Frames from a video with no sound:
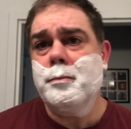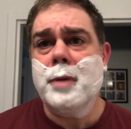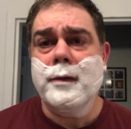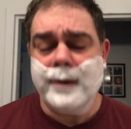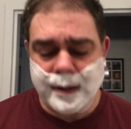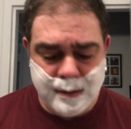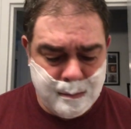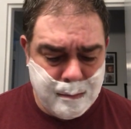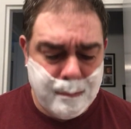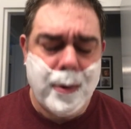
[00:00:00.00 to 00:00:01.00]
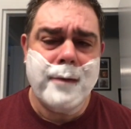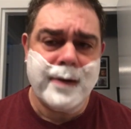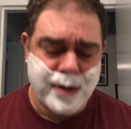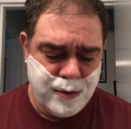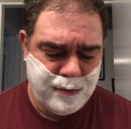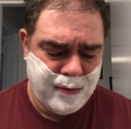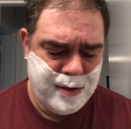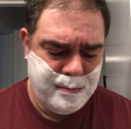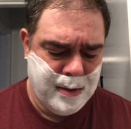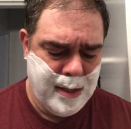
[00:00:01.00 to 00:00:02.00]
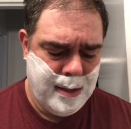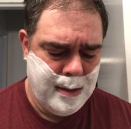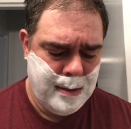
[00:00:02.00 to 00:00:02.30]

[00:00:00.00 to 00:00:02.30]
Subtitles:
Perfect. Perfect use for this blade.